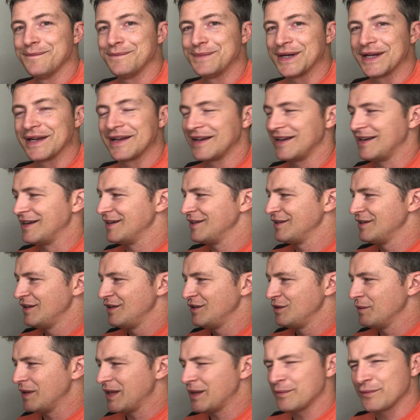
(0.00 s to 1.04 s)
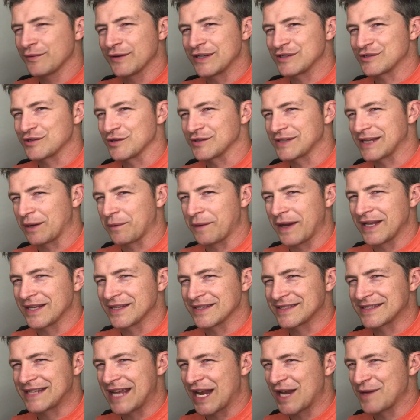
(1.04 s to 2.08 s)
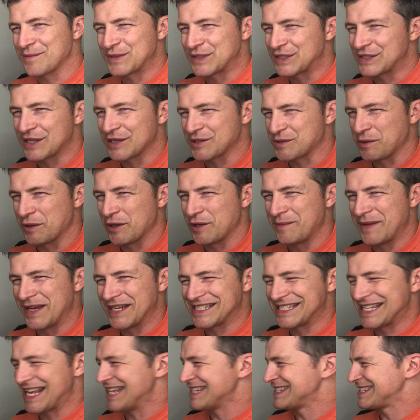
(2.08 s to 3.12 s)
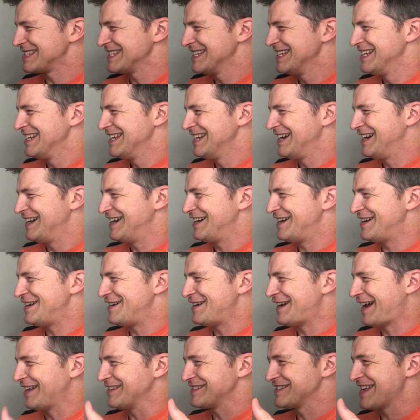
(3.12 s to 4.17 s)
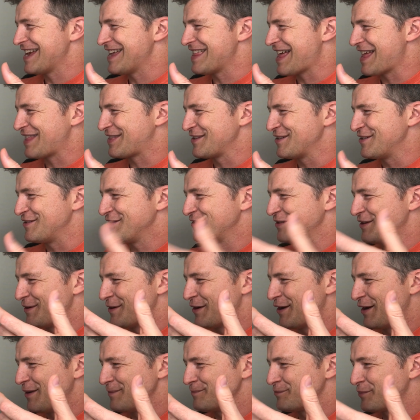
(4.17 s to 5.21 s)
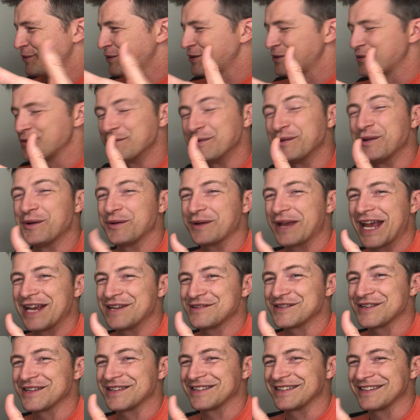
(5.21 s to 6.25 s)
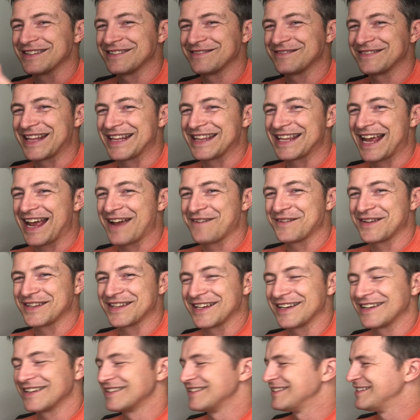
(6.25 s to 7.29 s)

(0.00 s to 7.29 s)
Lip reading: But the way the bridge goes like right in the stadium just doesn't really make sense. Outside of that though, a pretty cool location that they have right there.